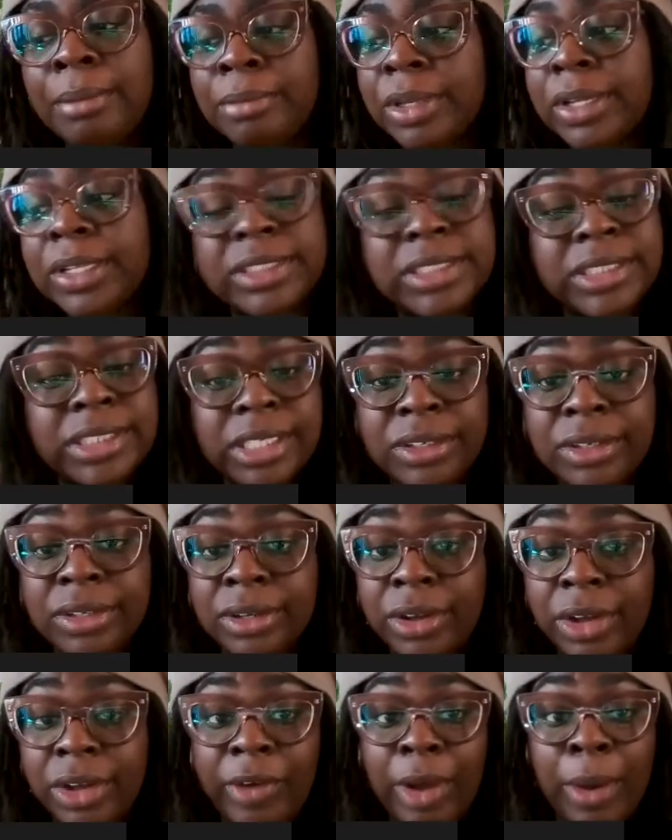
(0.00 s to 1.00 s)

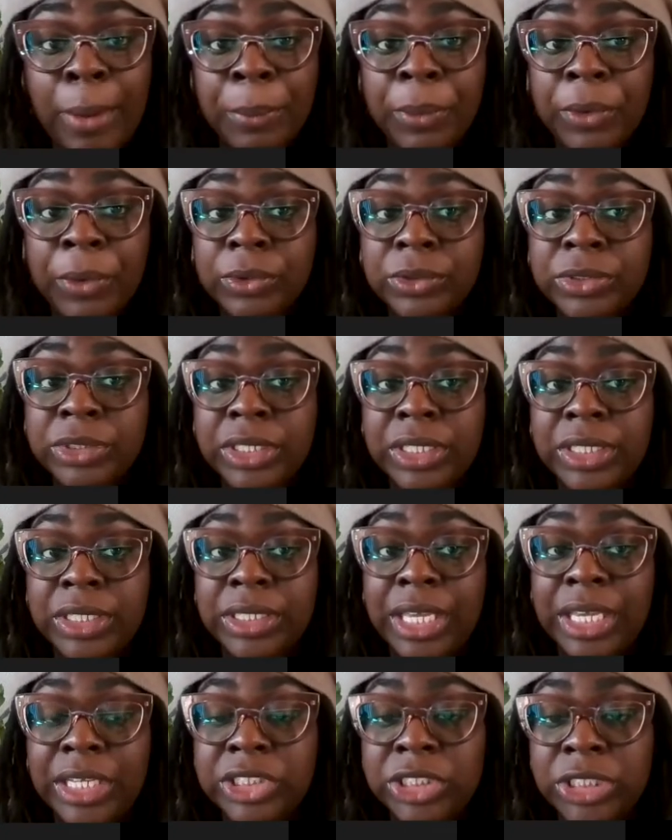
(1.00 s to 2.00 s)
Consider a protein
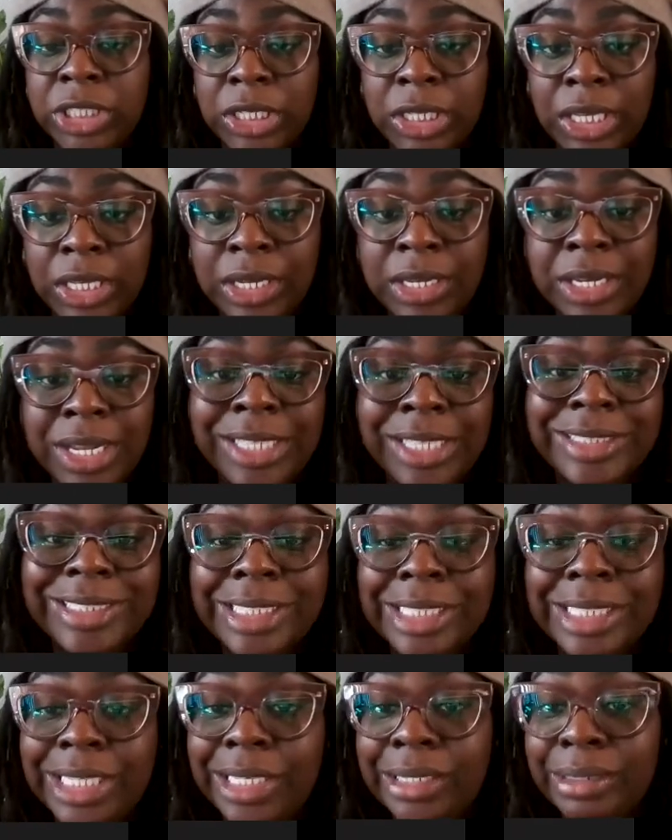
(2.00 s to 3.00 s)
like chicken, a nice
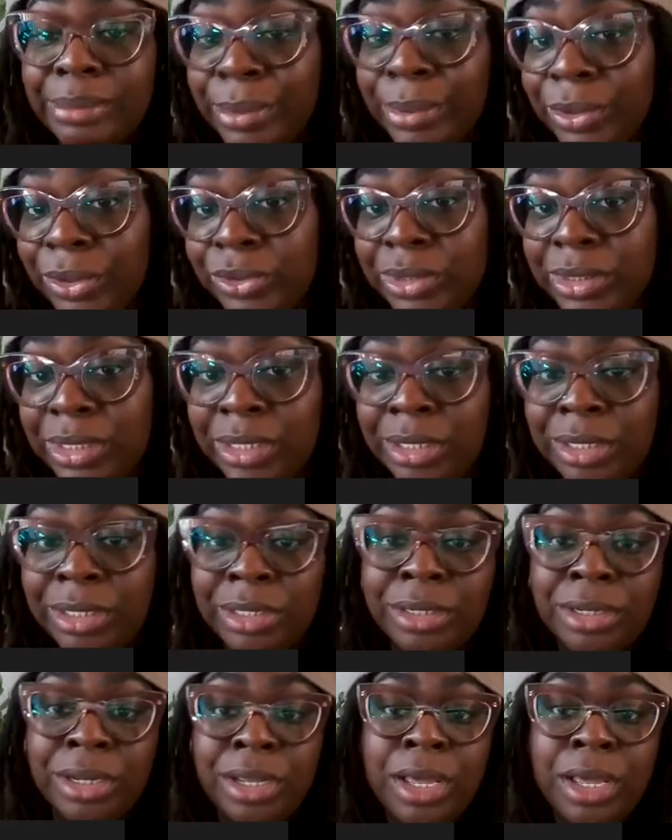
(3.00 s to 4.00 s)
lean protein.